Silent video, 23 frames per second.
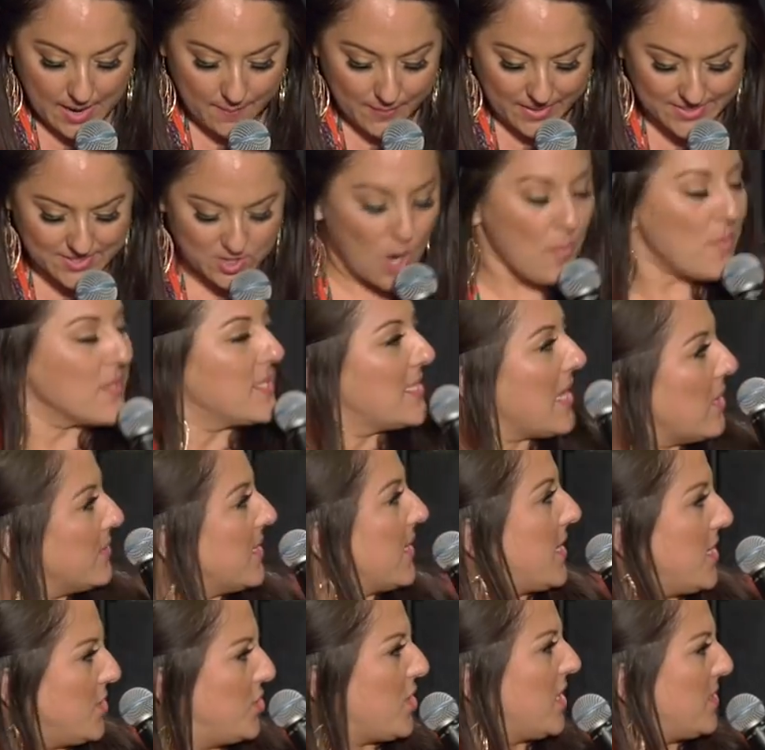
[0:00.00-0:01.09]
Because um, it almost
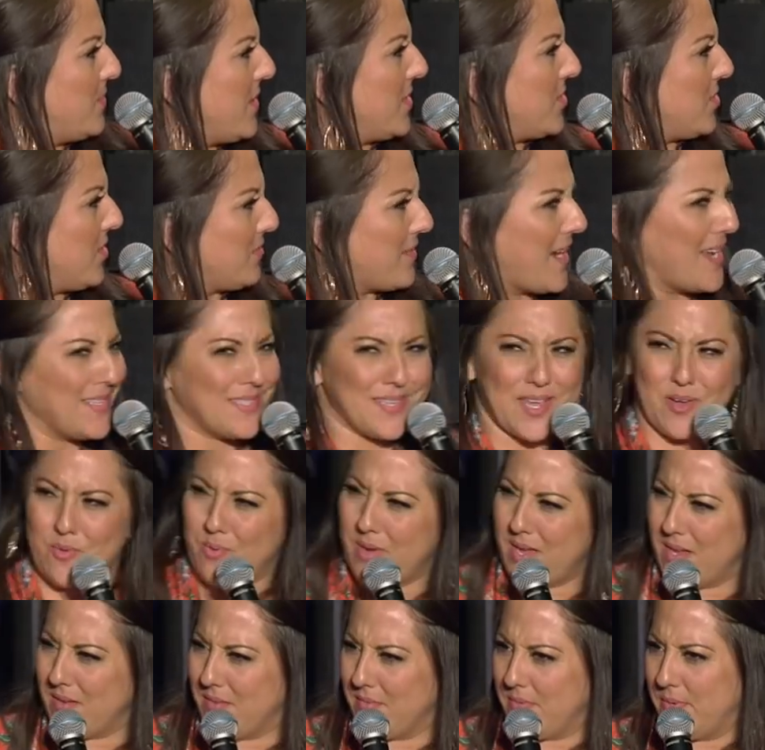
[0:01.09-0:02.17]
sounds like he's judgmental, right? It's
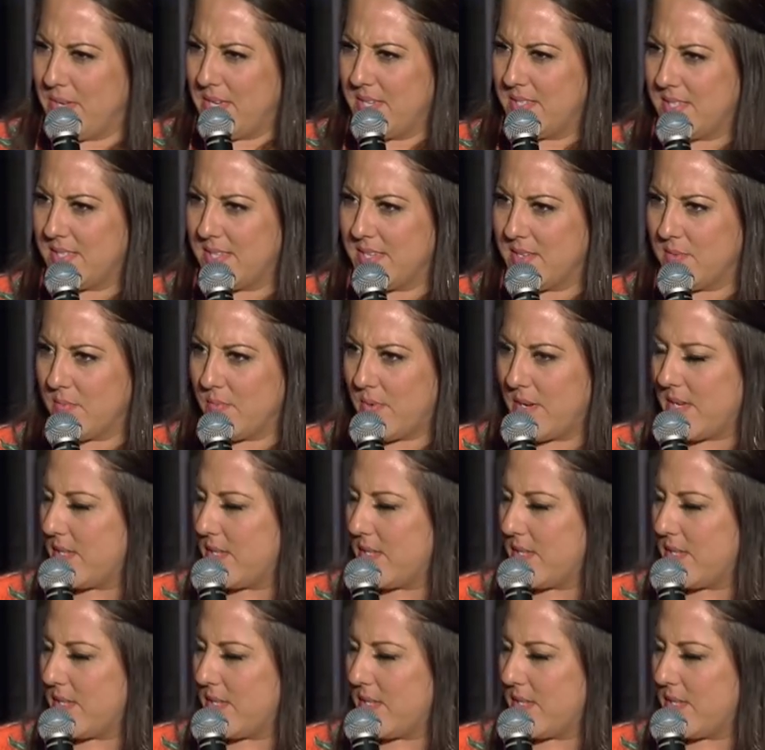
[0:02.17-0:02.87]
like, what, what is this?